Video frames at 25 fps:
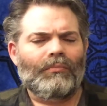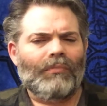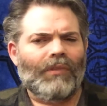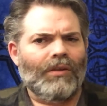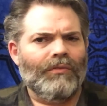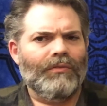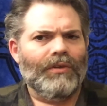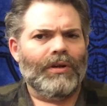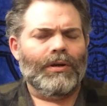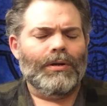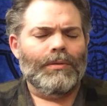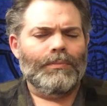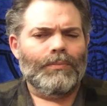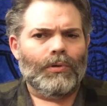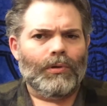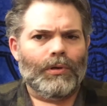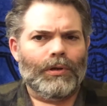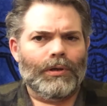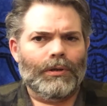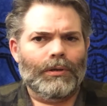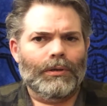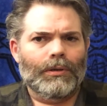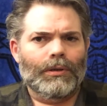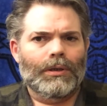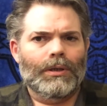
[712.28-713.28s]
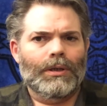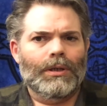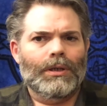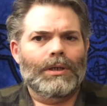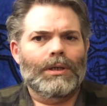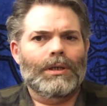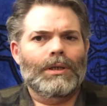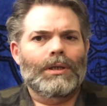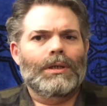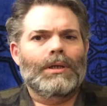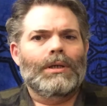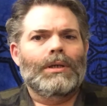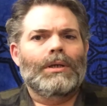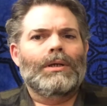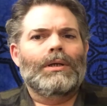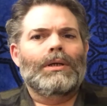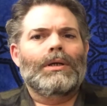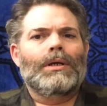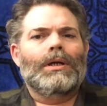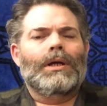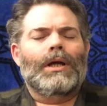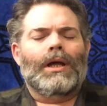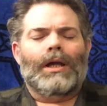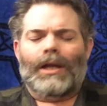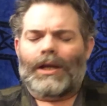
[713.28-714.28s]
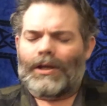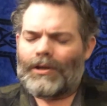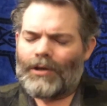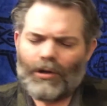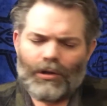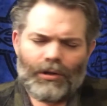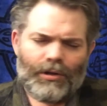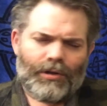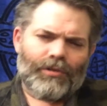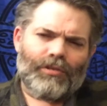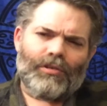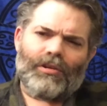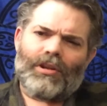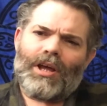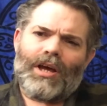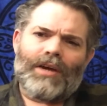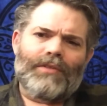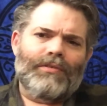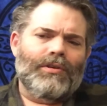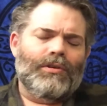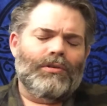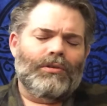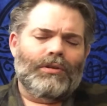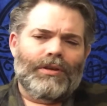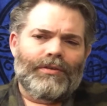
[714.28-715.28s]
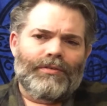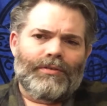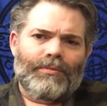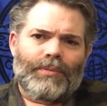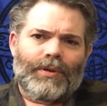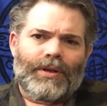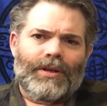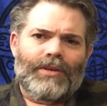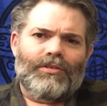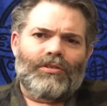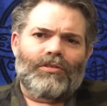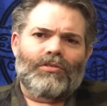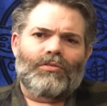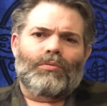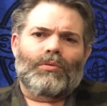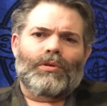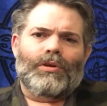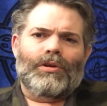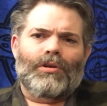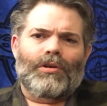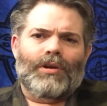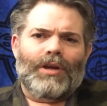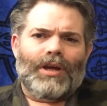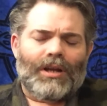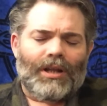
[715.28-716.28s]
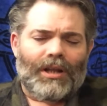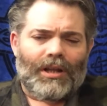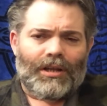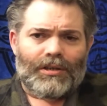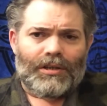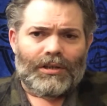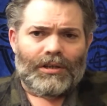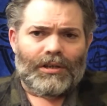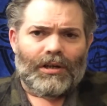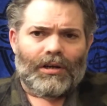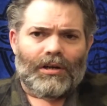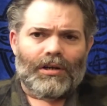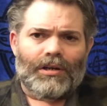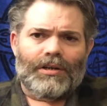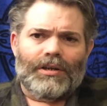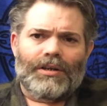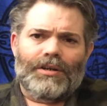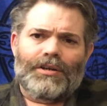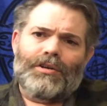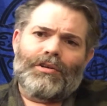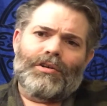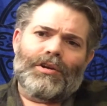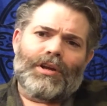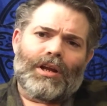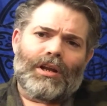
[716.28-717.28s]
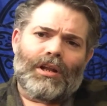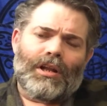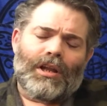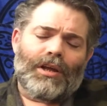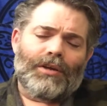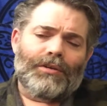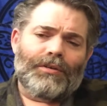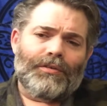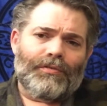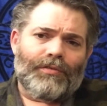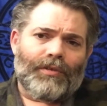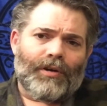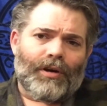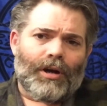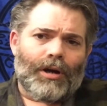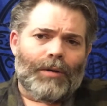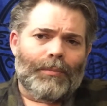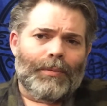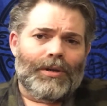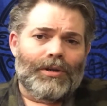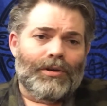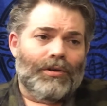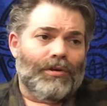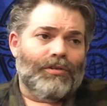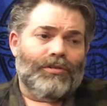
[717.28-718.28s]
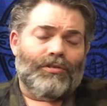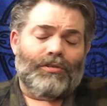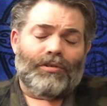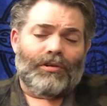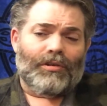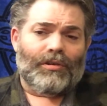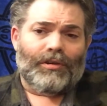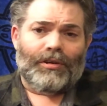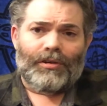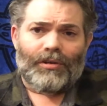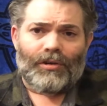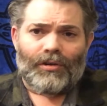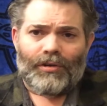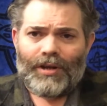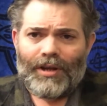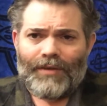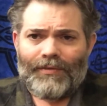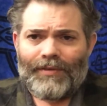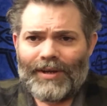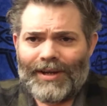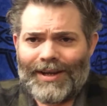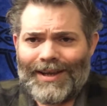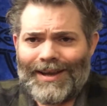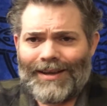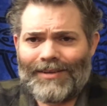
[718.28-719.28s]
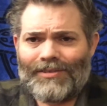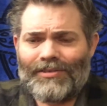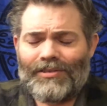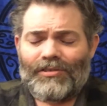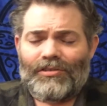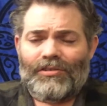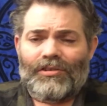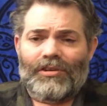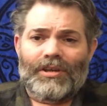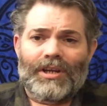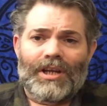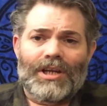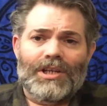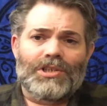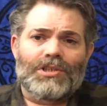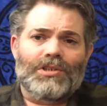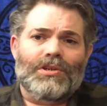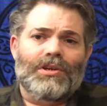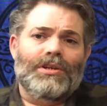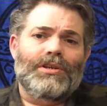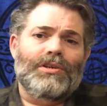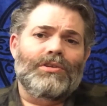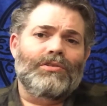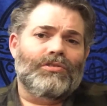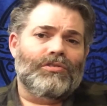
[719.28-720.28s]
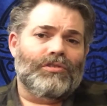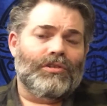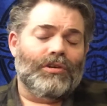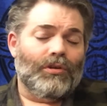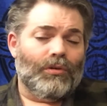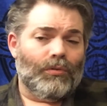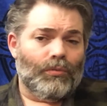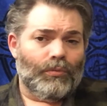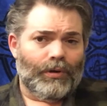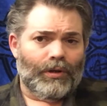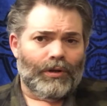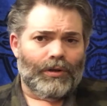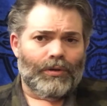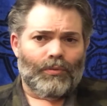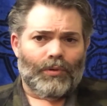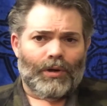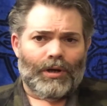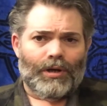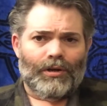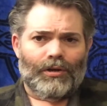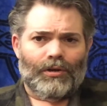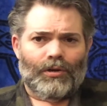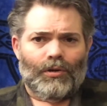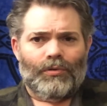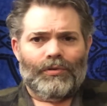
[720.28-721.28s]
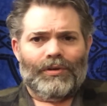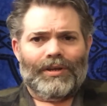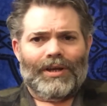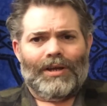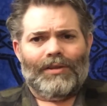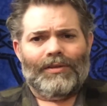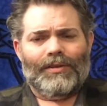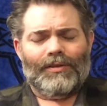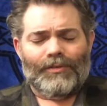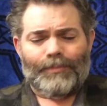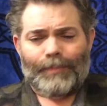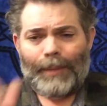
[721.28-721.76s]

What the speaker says: Very important. And I know there's a lot of you who live in places where you're not allowed to garden and you're not allowed to farm and you certainly don't have any access to nature and you still really want to go down this